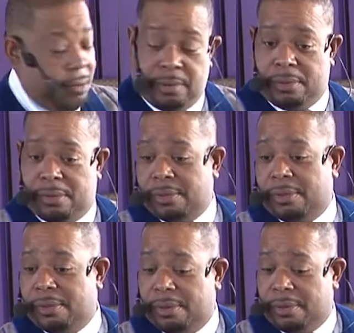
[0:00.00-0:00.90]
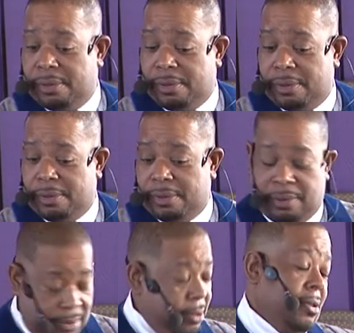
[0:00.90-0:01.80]

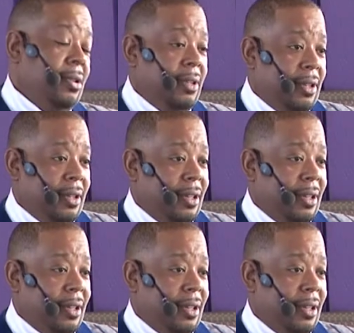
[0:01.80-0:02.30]
[no speech]